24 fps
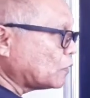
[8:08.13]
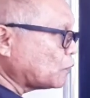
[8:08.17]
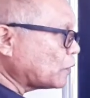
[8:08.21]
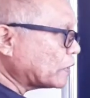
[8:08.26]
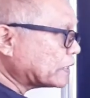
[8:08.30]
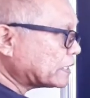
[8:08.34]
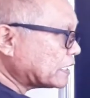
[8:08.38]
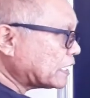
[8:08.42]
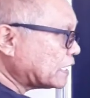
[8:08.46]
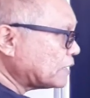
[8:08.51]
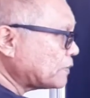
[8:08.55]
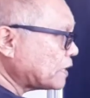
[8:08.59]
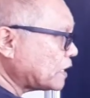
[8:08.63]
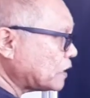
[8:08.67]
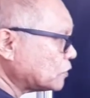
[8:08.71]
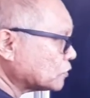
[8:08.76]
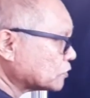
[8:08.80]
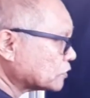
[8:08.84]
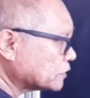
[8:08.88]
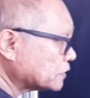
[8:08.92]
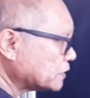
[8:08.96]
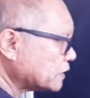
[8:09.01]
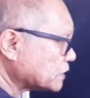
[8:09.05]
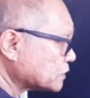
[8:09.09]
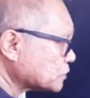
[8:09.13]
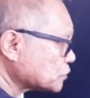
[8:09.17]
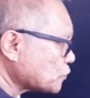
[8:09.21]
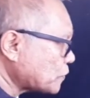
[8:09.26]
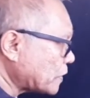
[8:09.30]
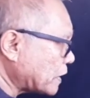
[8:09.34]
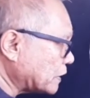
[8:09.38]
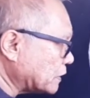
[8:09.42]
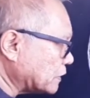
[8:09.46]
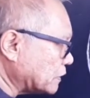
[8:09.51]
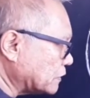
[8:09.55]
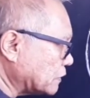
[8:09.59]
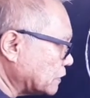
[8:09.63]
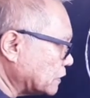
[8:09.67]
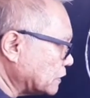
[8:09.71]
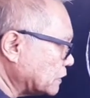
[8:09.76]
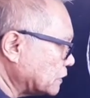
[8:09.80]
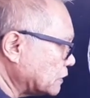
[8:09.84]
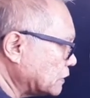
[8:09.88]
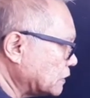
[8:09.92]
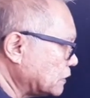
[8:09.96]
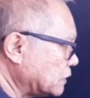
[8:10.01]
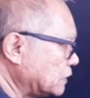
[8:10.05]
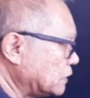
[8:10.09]
What about this one?
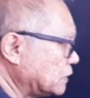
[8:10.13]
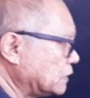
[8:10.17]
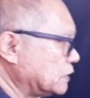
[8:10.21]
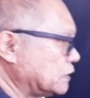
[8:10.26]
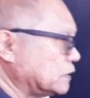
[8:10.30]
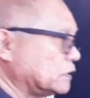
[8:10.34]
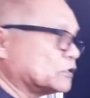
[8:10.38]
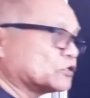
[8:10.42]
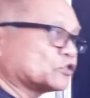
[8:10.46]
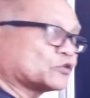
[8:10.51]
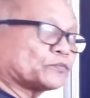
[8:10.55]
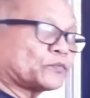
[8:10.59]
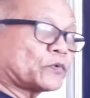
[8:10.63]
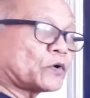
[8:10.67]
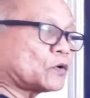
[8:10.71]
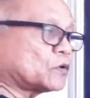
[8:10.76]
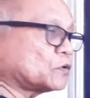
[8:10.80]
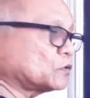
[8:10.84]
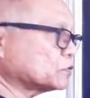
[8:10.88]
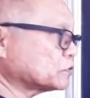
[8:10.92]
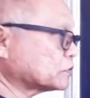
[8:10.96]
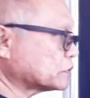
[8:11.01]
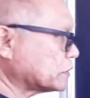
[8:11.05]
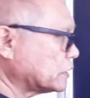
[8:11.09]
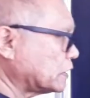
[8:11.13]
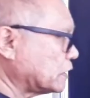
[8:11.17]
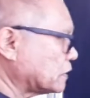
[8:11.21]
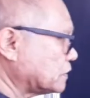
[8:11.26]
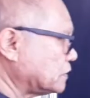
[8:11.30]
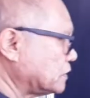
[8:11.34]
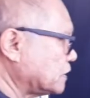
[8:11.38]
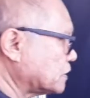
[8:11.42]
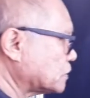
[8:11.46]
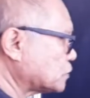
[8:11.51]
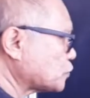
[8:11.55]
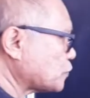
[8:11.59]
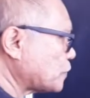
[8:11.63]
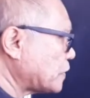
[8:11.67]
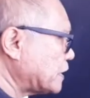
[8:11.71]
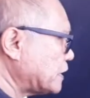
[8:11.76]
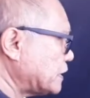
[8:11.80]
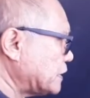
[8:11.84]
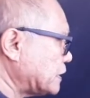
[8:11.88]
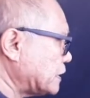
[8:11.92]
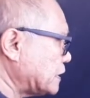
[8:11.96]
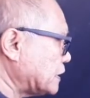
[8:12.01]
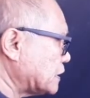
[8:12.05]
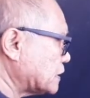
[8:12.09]
Suppose this
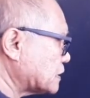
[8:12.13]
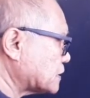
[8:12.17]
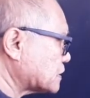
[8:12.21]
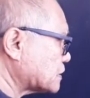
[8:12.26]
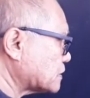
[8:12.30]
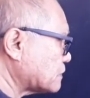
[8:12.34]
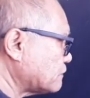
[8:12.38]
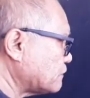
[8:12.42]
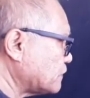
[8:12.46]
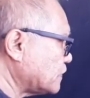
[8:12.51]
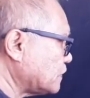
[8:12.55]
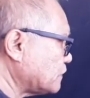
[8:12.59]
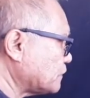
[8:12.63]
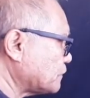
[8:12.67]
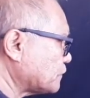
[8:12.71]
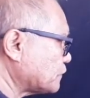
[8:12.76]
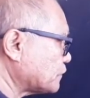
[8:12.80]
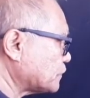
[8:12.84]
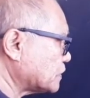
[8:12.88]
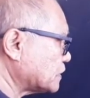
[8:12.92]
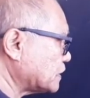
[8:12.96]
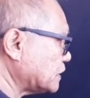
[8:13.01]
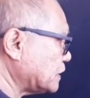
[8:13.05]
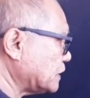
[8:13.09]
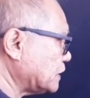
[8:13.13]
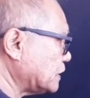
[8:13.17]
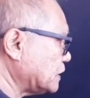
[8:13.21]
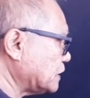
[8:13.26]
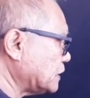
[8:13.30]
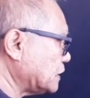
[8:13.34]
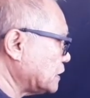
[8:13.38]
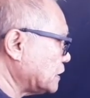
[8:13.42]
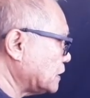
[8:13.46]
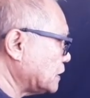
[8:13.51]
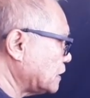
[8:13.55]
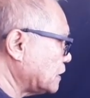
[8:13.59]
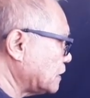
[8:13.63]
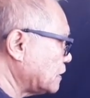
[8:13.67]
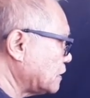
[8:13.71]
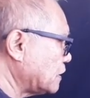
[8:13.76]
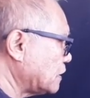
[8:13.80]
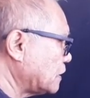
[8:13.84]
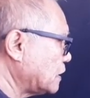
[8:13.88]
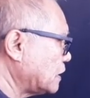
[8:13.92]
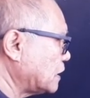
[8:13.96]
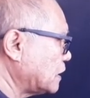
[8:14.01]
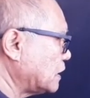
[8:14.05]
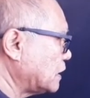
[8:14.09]
one is
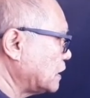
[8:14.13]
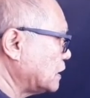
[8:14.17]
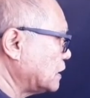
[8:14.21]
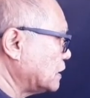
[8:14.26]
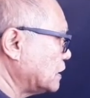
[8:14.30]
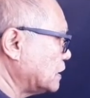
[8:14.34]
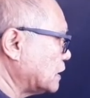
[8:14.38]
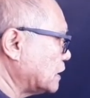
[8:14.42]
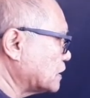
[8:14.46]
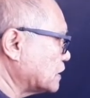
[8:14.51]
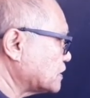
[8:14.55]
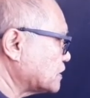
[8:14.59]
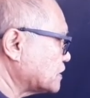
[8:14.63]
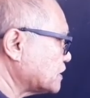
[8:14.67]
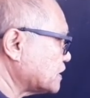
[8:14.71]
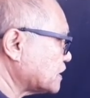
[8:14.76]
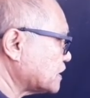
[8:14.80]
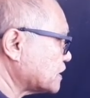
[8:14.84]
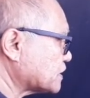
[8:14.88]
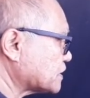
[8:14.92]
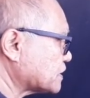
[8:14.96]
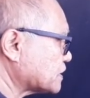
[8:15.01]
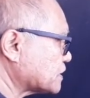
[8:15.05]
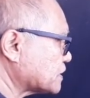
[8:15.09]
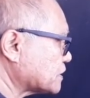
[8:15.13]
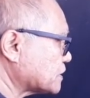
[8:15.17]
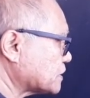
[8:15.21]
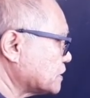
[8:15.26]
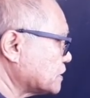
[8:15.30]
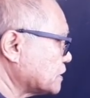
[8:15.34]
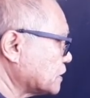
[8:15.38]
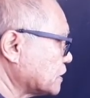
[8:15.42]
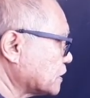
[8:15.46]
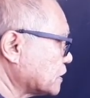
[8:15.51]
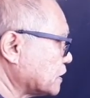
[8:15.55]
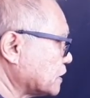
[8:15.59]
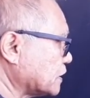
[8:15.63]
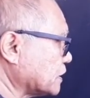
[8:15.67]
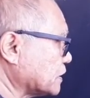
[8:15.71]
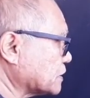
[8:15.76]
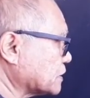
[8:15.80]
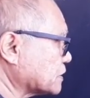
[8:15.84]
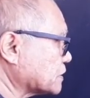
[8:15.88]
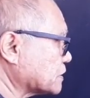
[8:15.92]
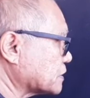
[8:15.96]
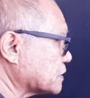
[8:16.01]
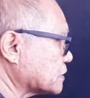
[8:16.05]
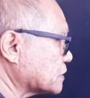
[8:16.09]
56
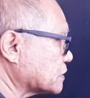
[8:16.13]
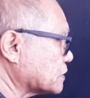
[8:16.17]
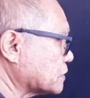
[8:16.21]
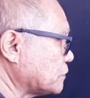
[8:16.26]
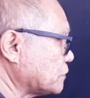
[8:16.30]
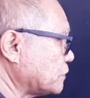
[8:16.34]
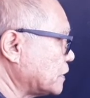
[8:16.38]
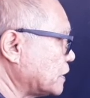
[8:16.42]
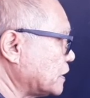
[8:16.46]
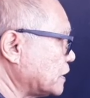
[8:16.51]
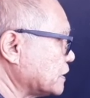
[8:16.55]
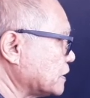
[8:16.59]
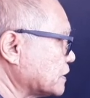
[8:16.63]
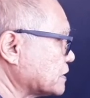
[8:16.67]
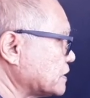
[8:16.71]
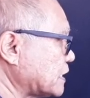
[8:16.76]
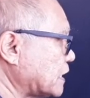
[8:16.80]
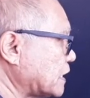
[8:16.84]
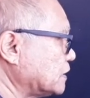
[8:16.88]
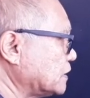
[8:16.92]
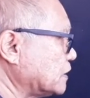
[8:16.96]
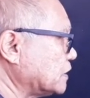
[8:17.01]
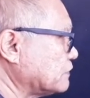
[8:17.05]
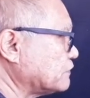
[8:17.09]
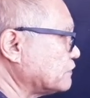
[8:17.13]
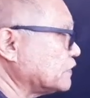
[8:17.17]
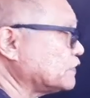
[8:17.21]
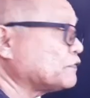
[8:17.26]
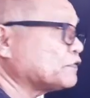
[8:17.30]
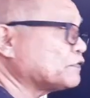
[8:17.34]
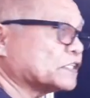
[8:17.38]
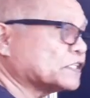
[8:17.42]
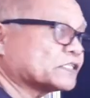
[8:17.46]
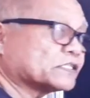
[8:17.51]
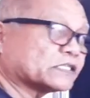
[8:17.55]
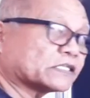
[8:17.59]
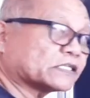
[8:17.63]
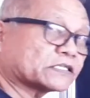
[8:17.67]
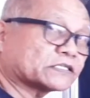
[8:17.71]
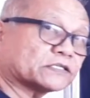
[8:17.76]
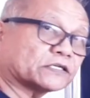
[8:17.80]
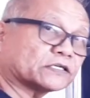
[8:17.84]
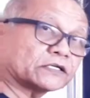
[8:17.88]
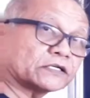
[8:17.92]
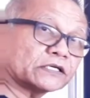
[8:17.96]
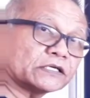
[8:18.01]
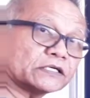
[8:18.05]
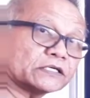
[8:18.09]
degrees, whereas the other 56
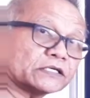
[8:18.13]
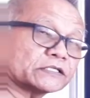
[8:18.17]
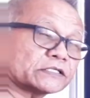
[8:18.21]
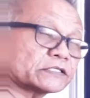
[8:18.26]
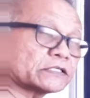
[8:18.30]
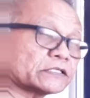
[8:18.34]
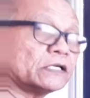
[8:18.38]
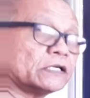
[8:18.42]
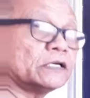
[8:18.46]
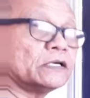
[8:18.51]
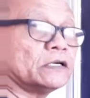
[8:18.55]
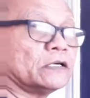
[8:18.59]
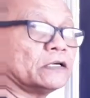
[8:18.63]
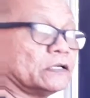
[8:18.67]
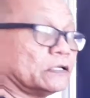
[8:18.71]
degrees.